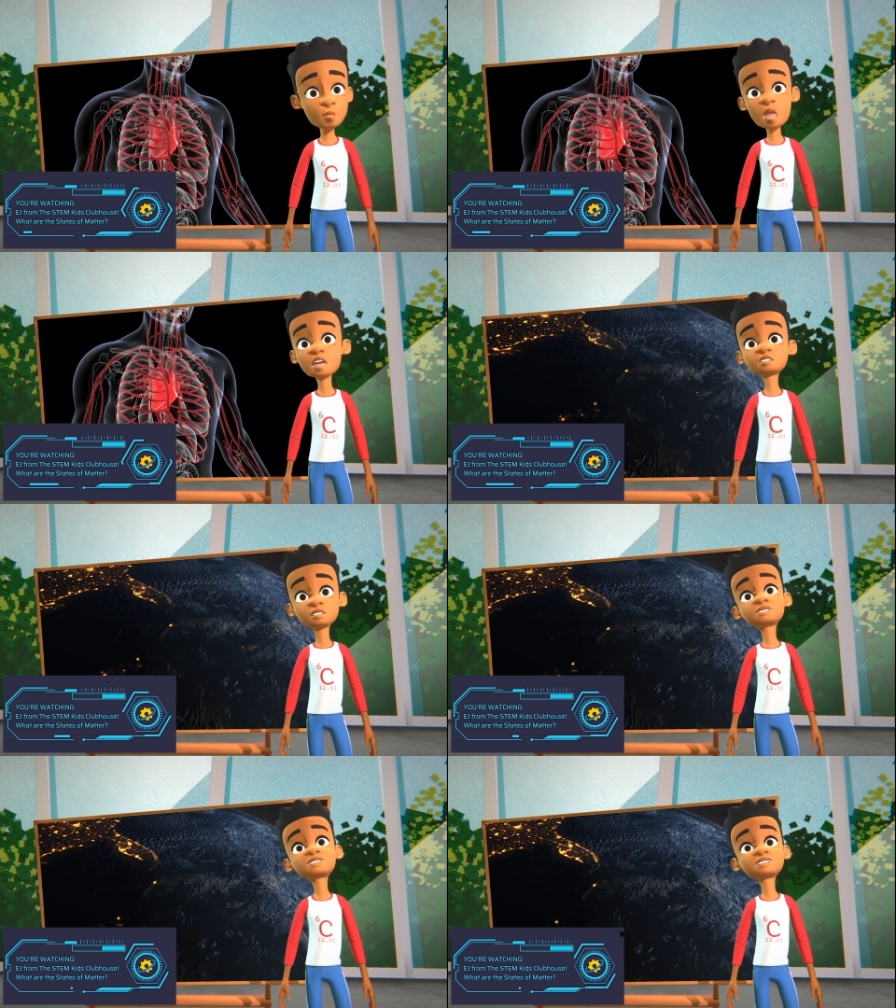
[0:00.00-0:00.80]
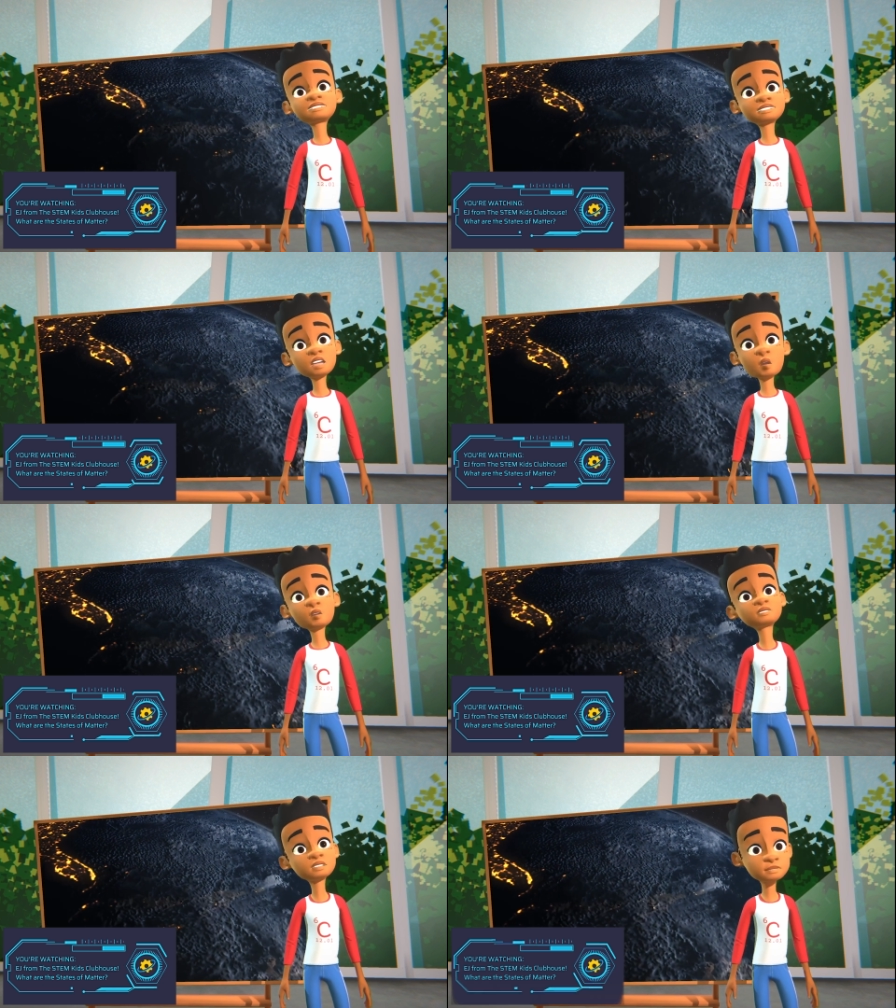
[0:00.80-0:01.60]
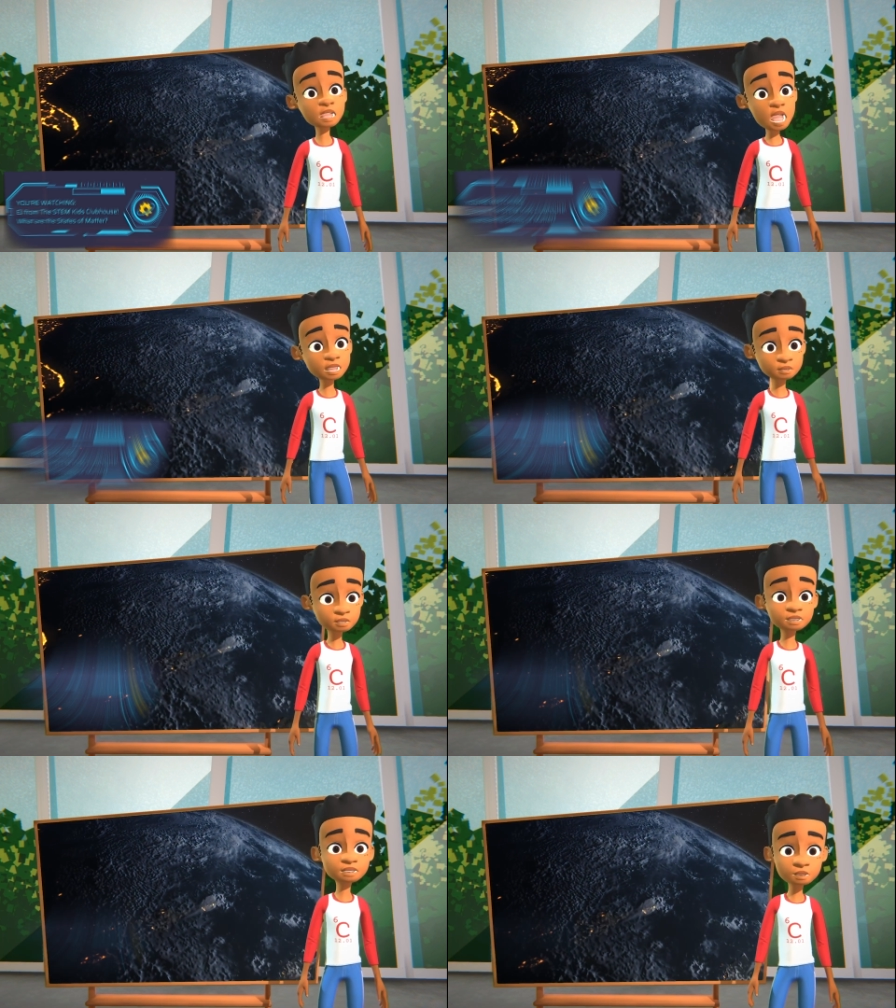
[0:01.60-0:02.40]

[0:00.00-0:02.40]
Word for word: Water is the only matter